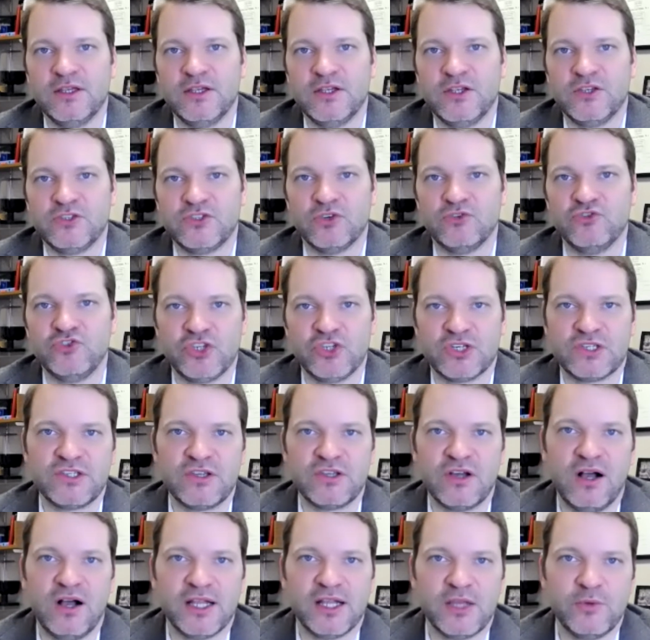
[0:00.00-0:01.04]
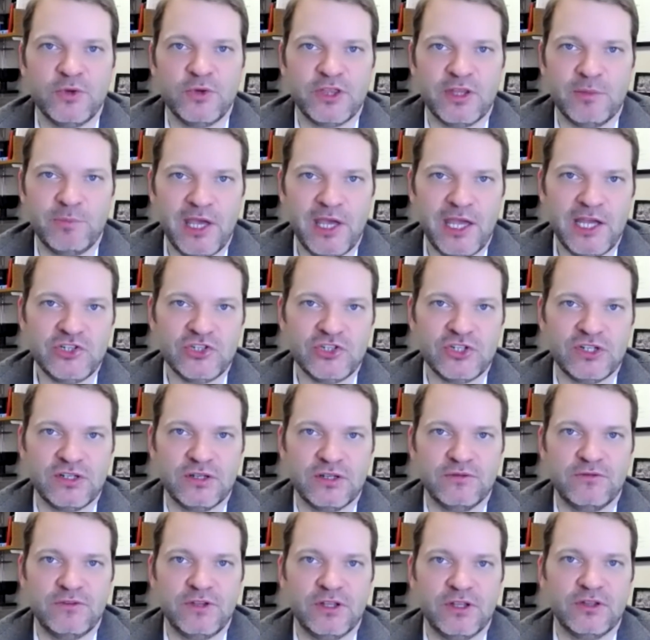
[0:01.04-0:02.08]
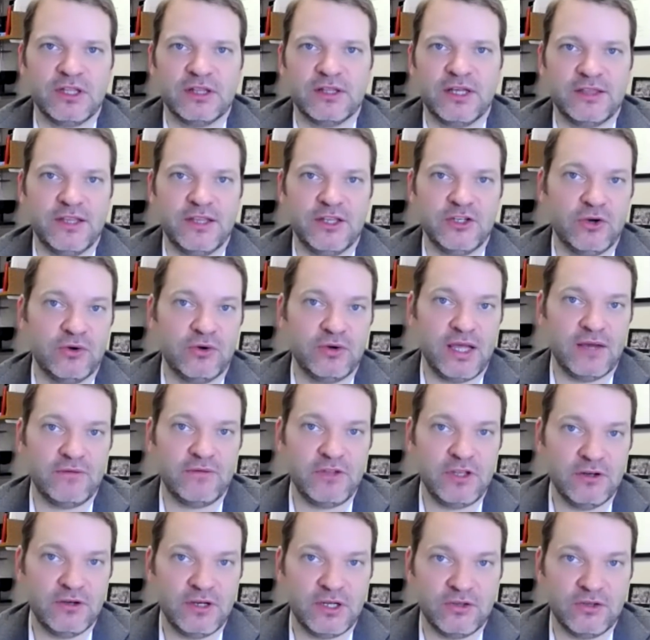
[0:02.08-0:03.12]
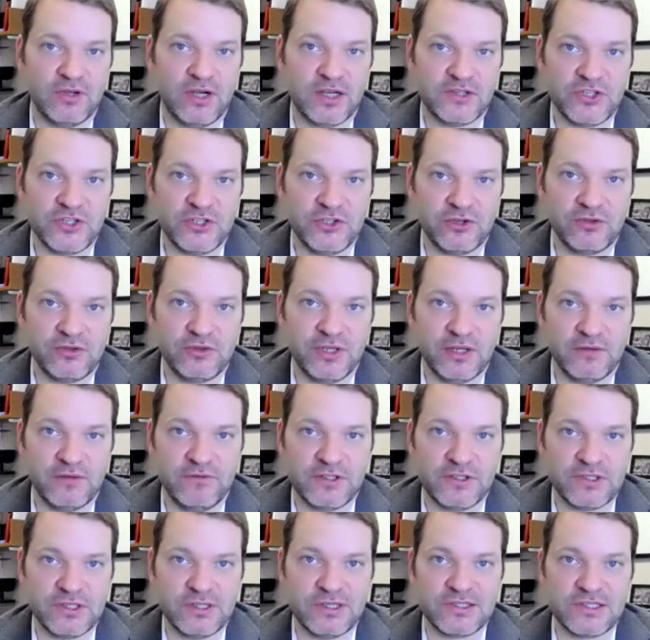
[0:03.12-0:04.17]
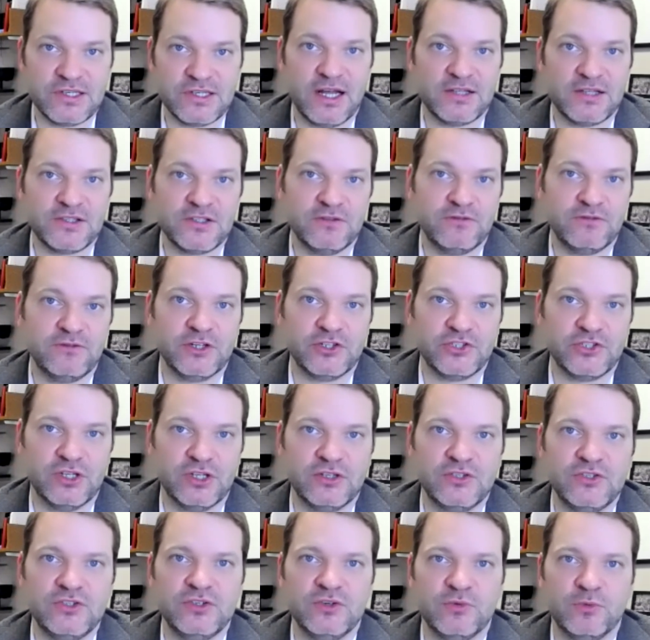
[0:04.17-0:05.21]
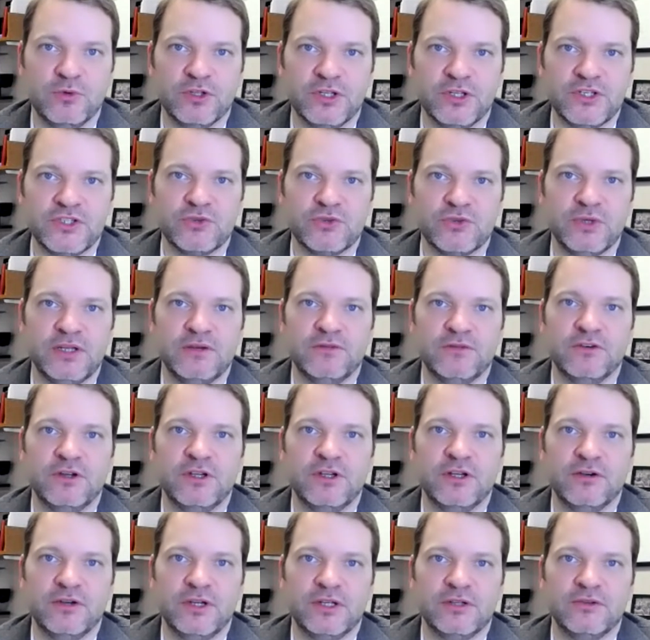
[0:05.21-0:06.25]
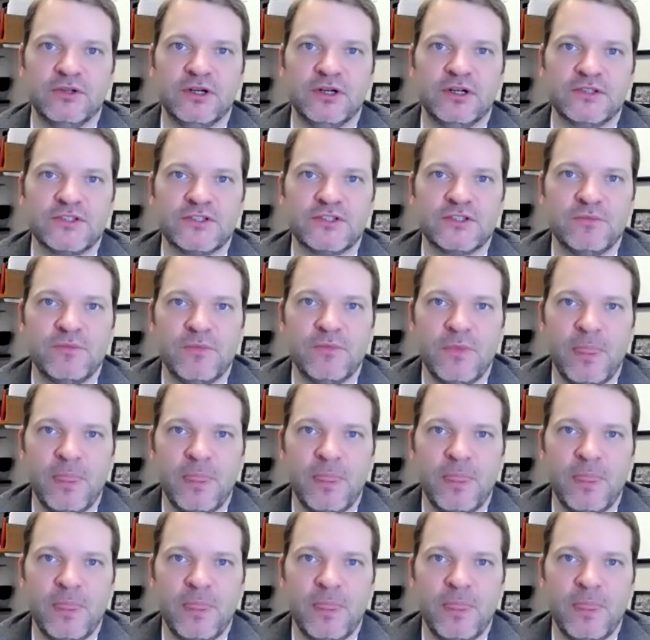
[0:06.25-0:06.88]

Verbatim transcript: So just talking with the patient and feeling like they don't have hearing loss in your clinic visit is not sufficient to really screen for hearing loss.